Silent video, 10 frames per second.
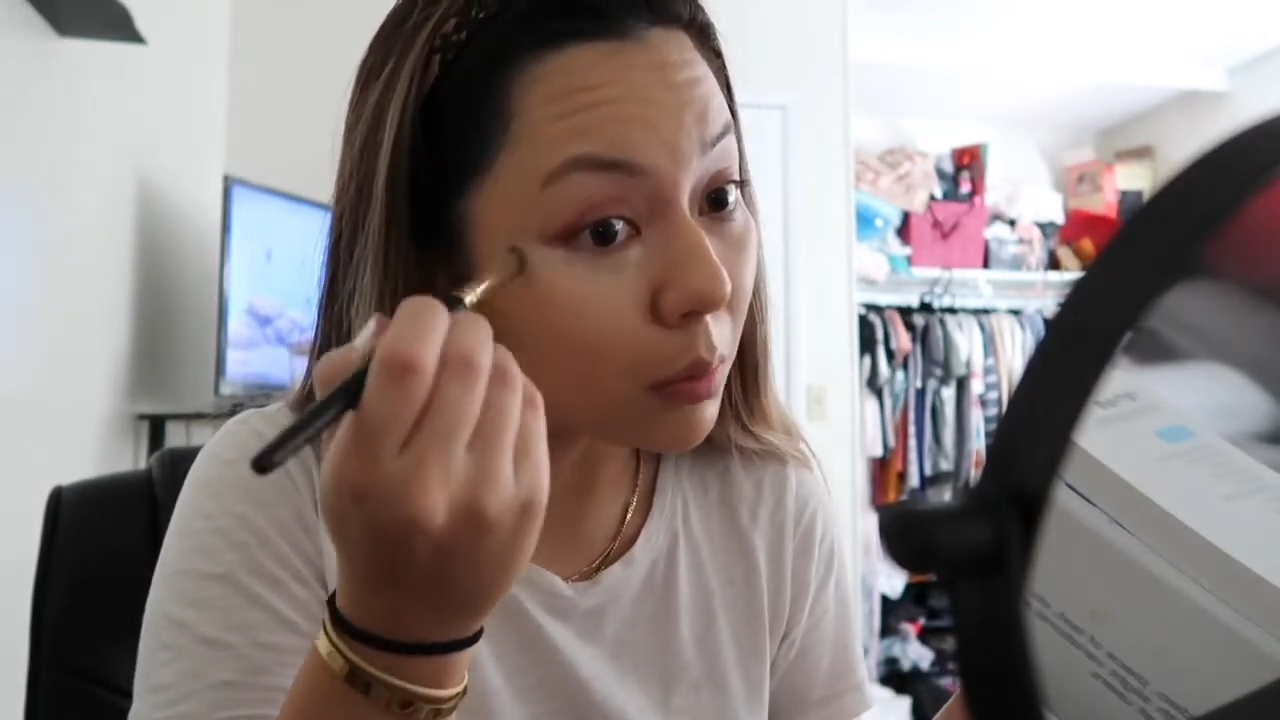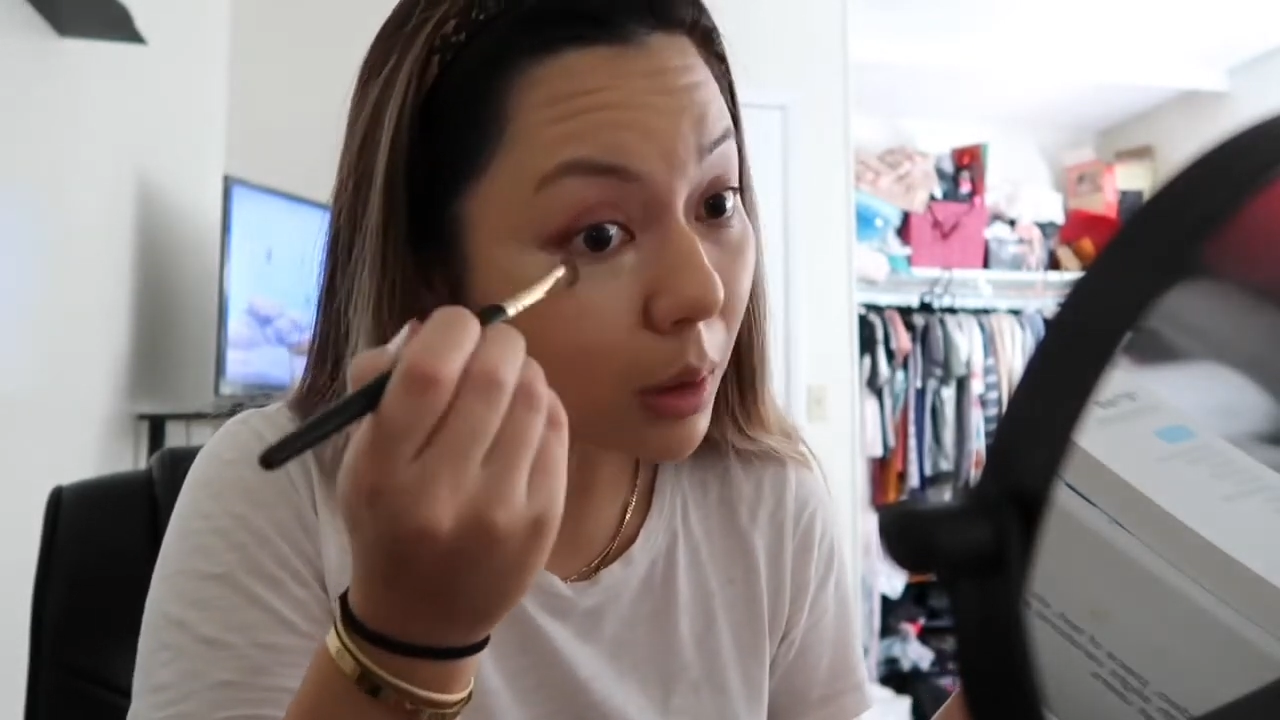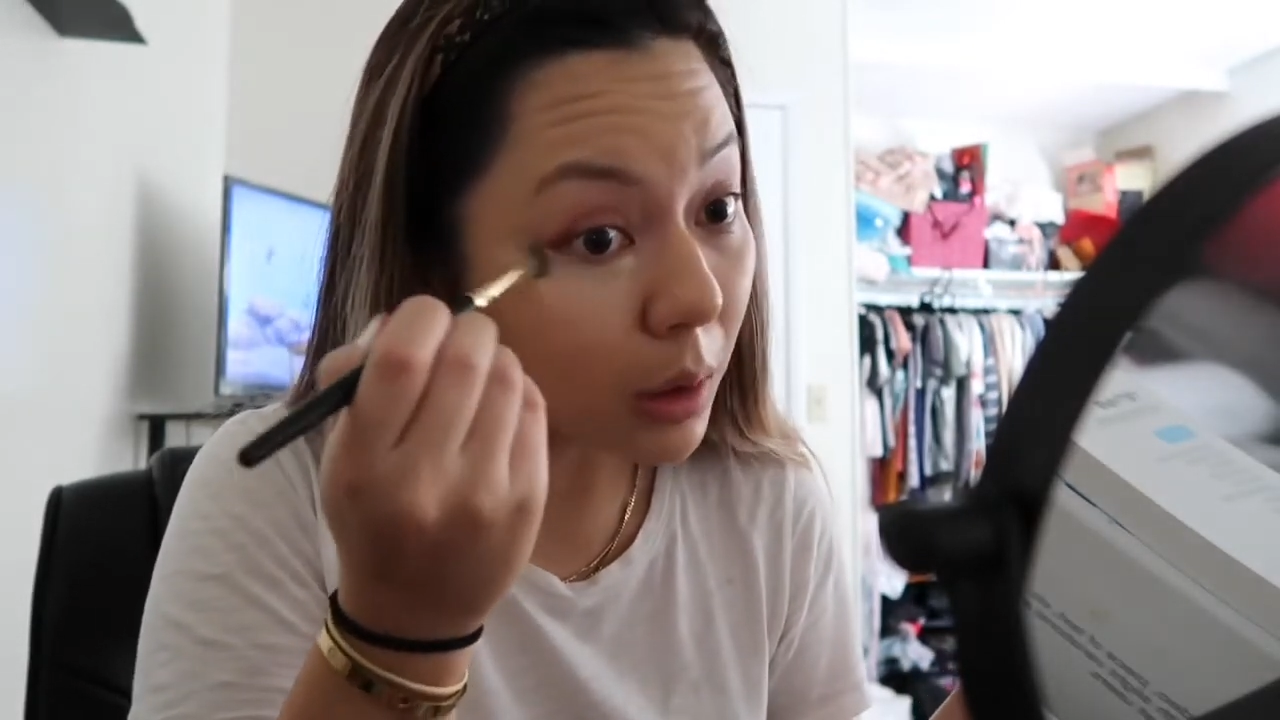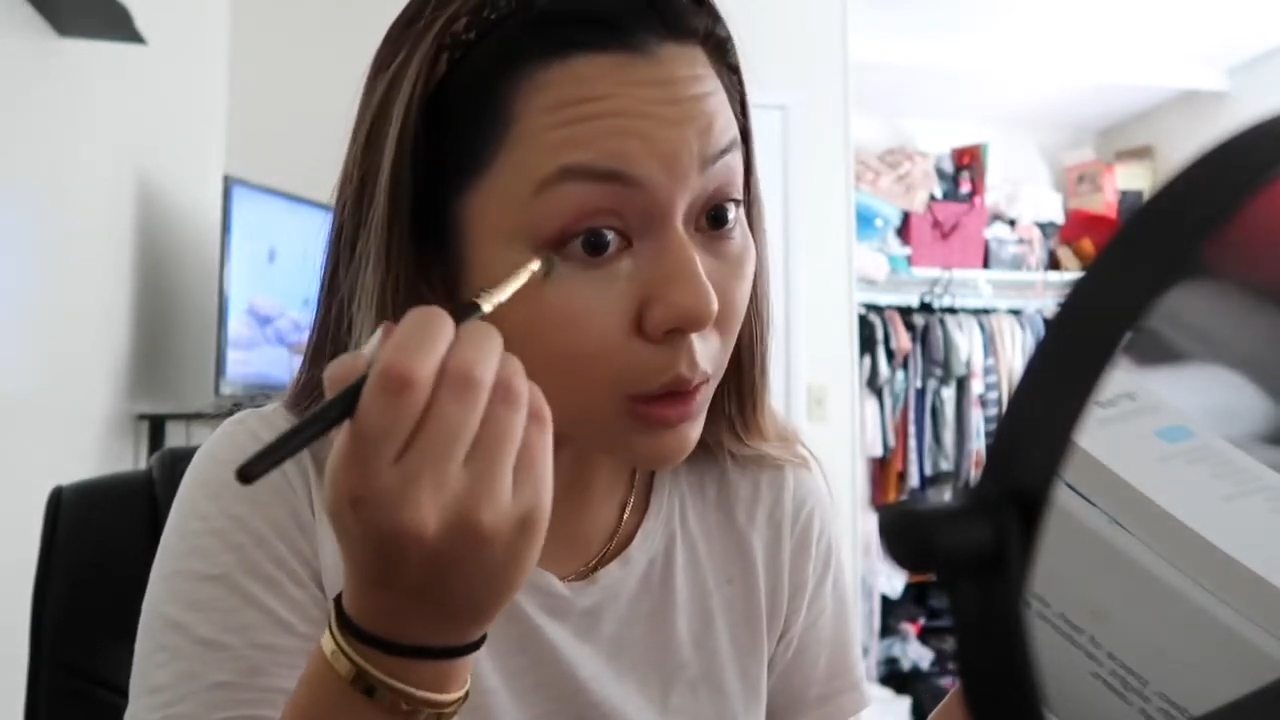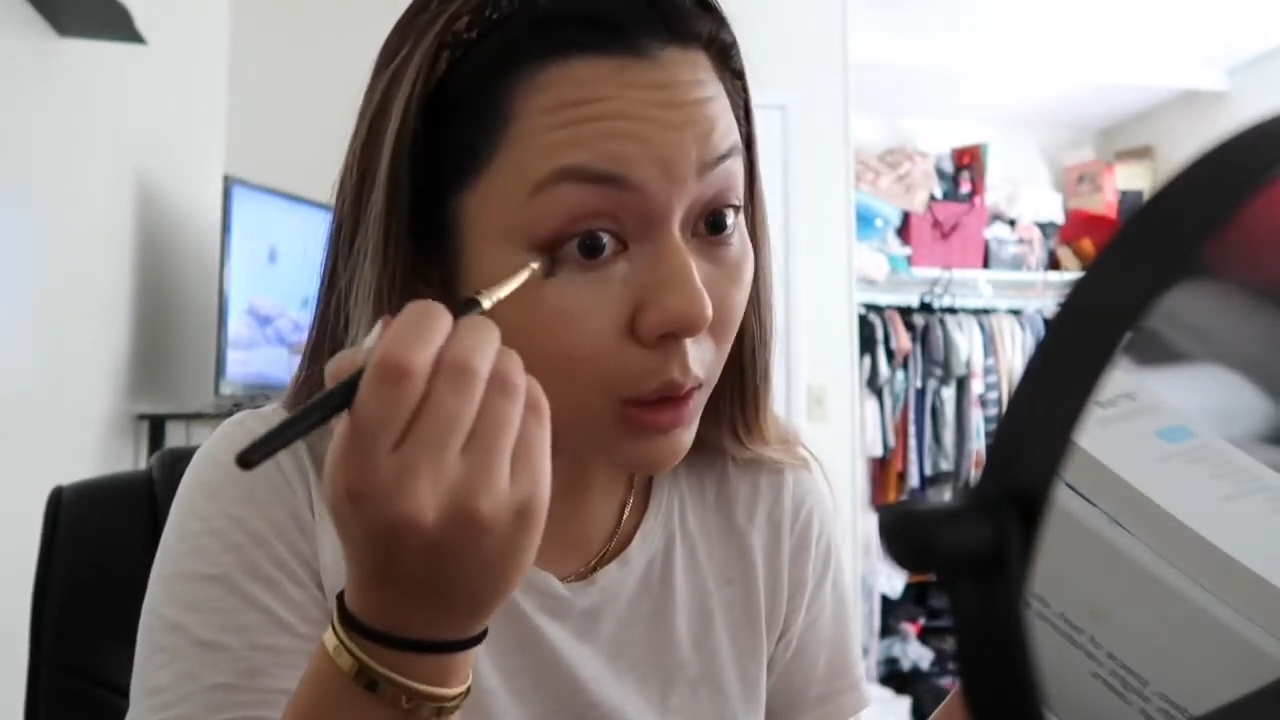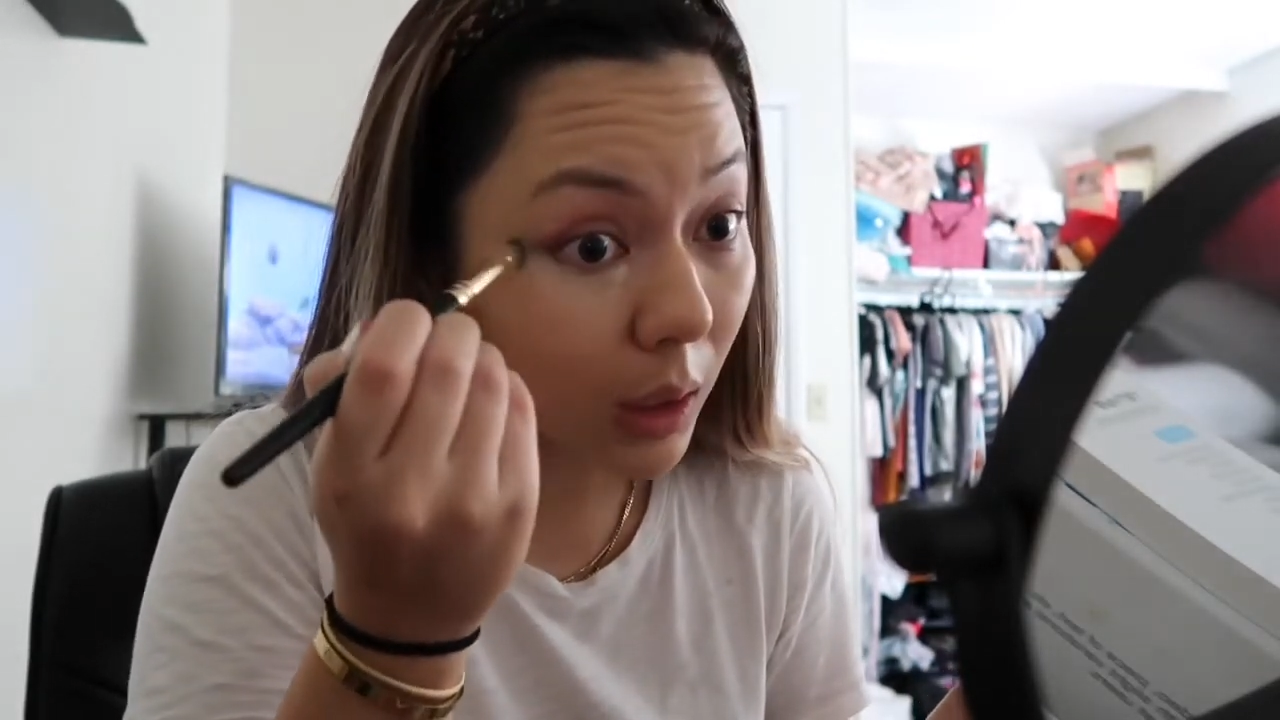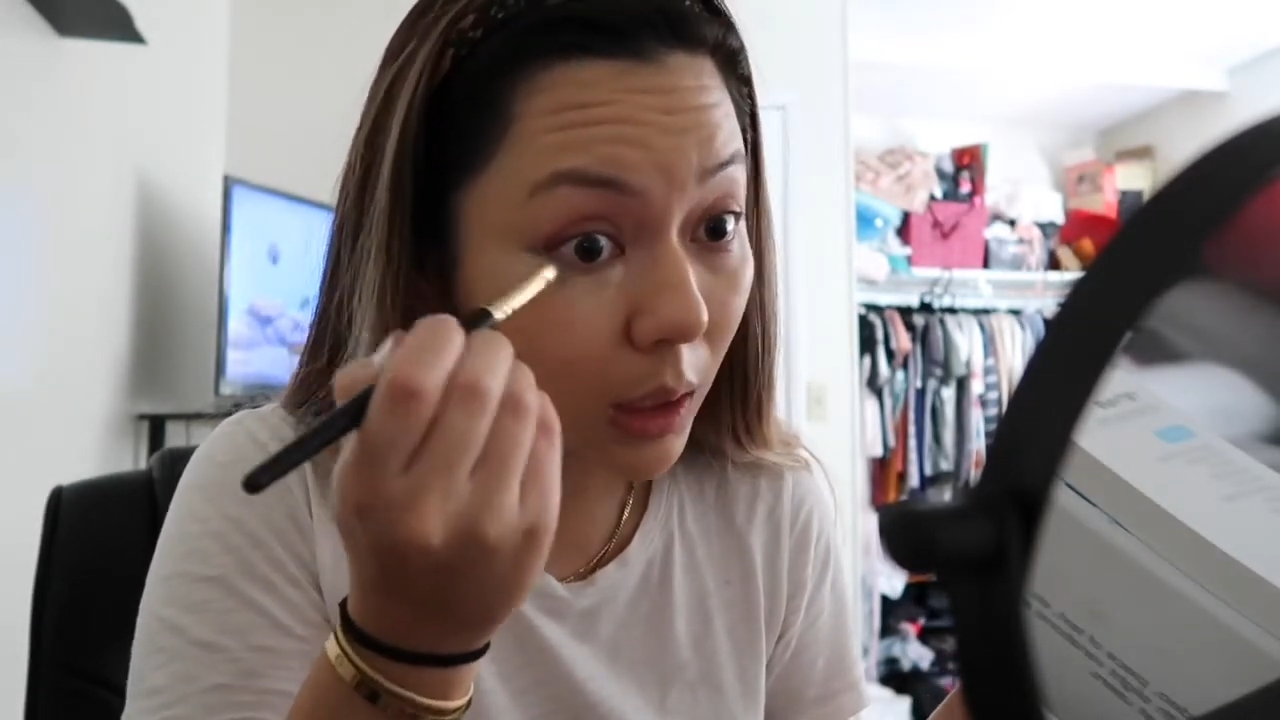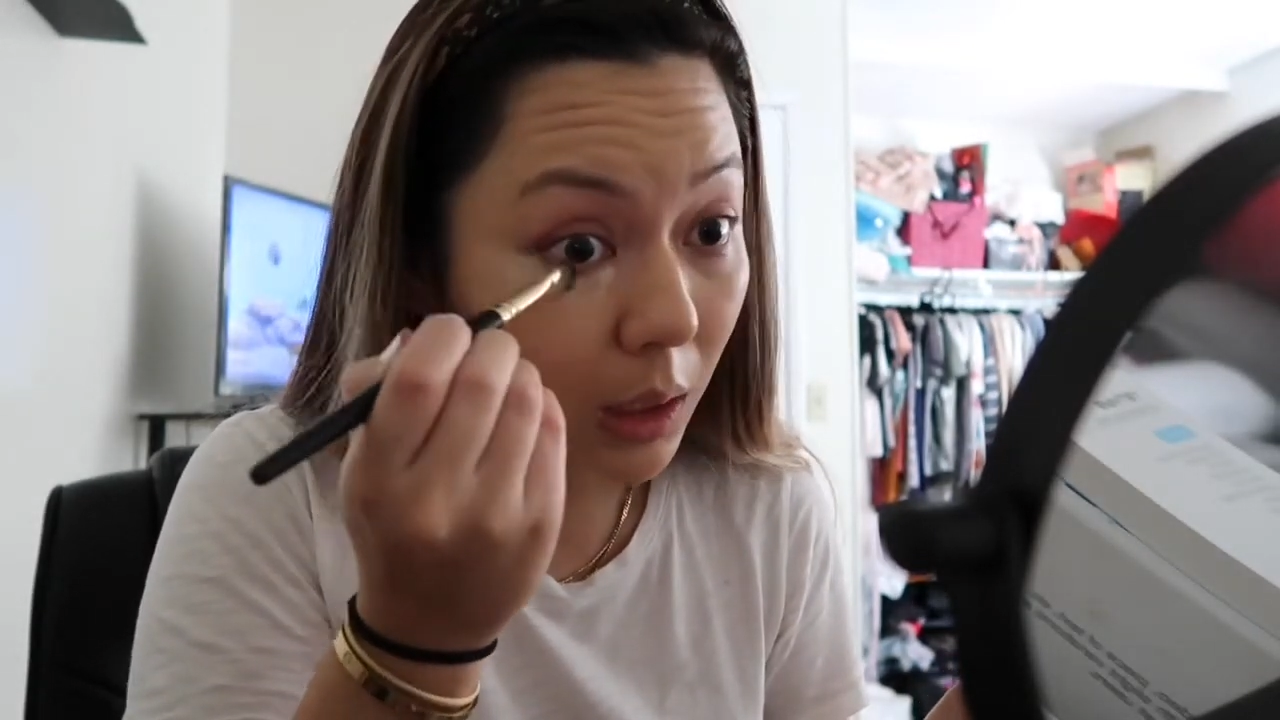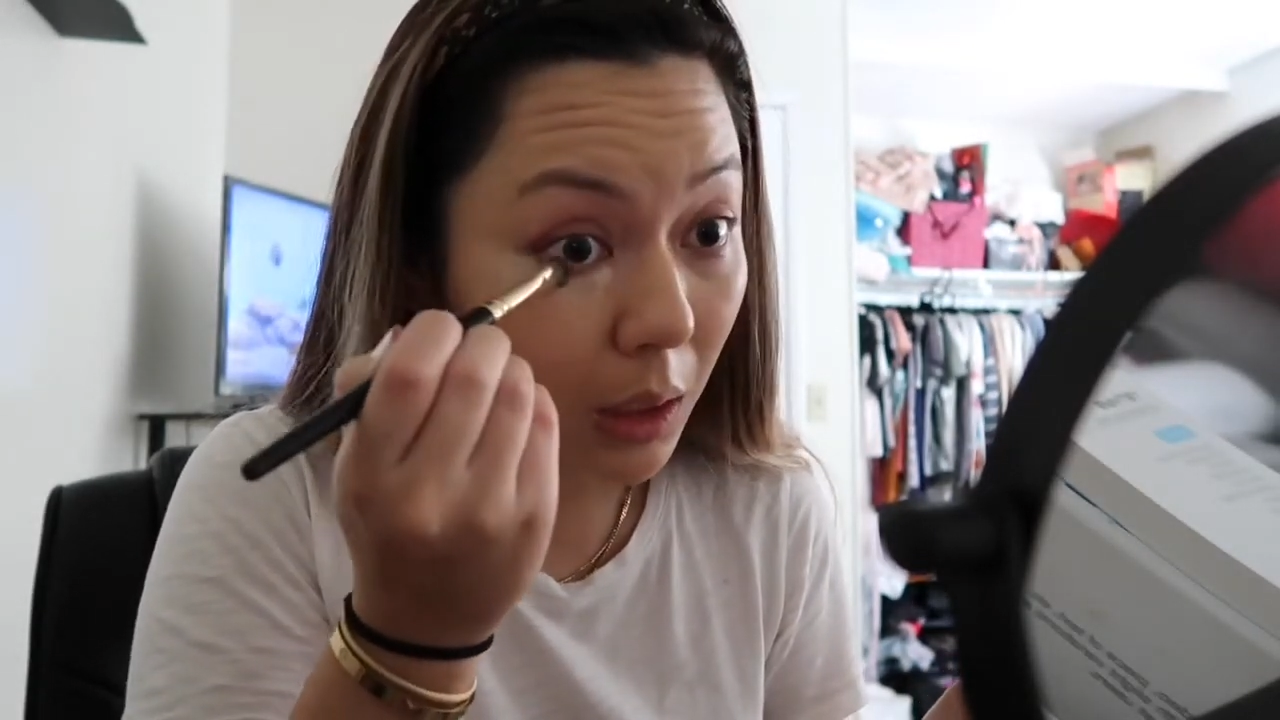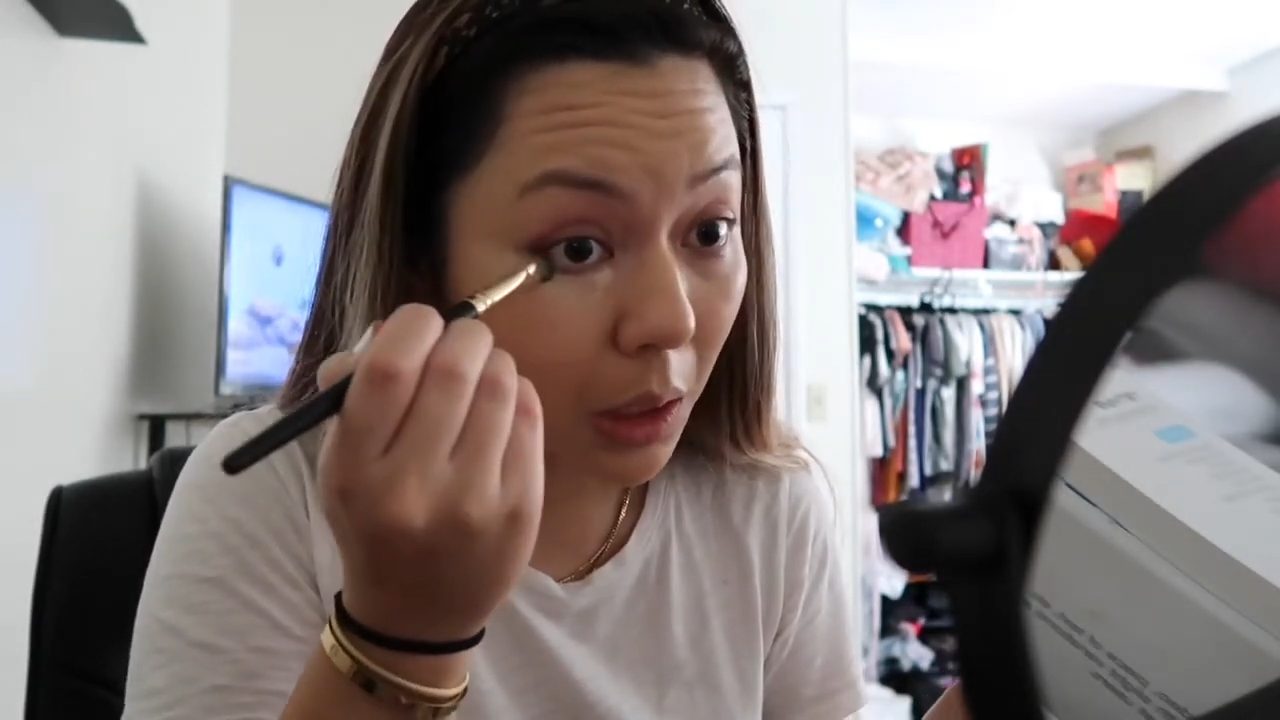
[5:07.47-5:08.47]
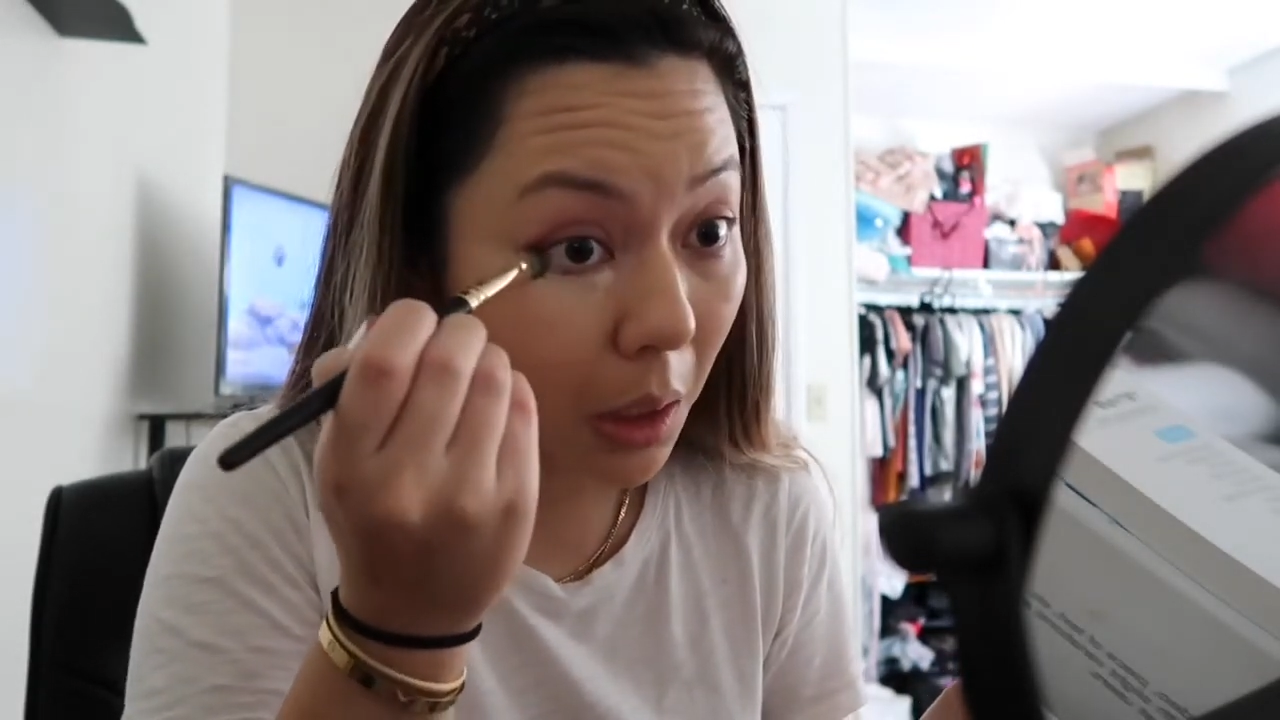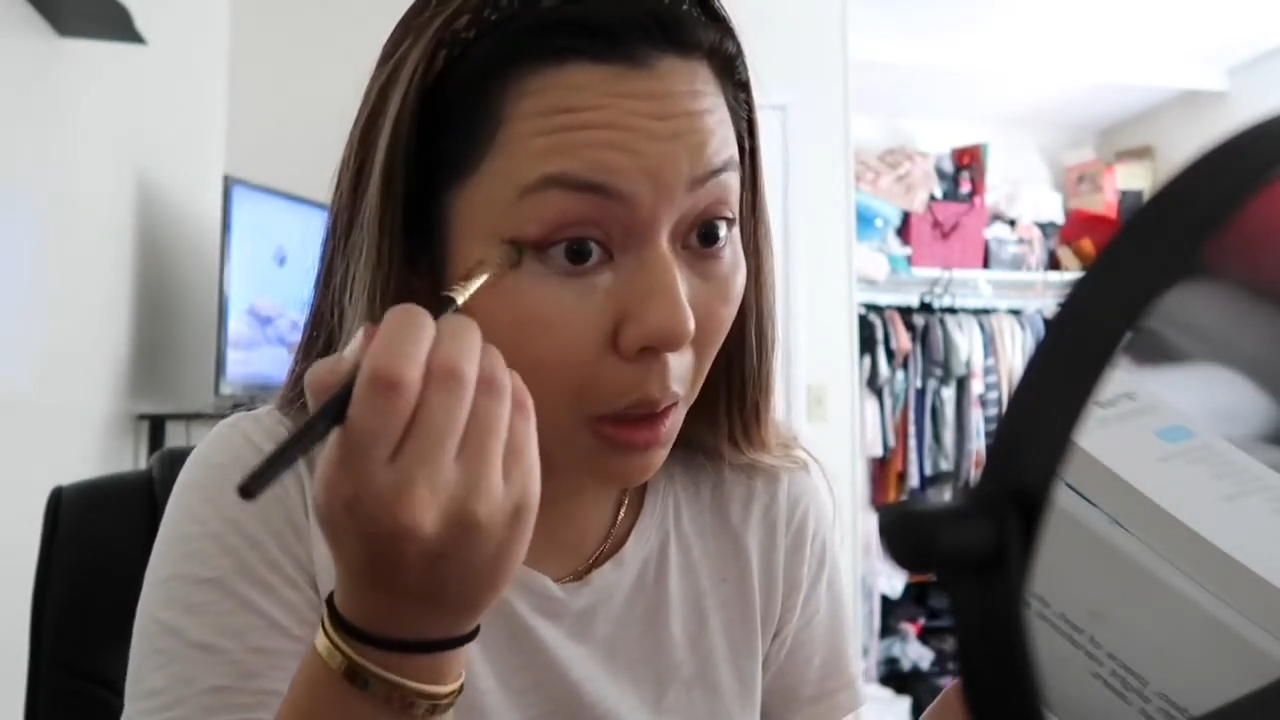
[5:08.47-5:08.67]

want to look cakey.